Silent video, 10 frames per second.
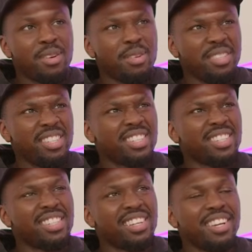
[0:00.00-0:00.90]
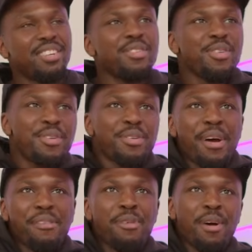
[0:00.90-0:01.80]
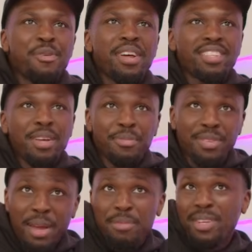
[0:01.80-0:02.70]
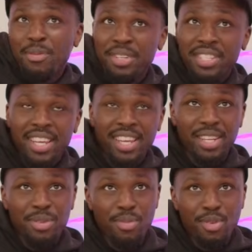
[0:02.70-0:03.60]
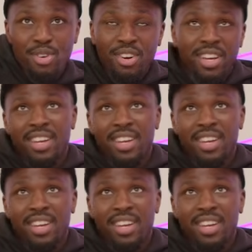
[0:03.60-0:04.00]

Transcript: I don't know. Sometimes I want to say yes more.